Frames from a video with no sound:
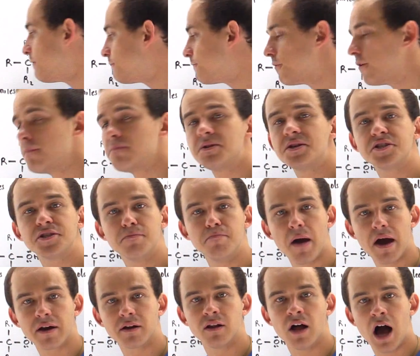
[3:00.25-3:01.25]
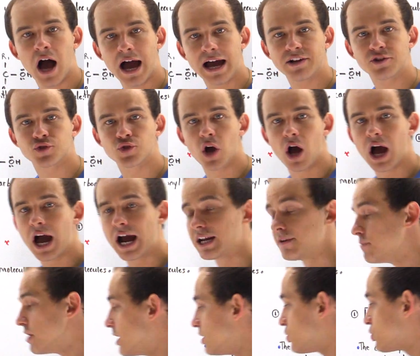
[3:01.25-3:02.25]
from this metal hydride.
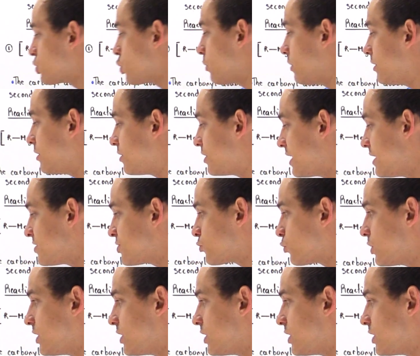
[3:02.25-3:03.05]
So in this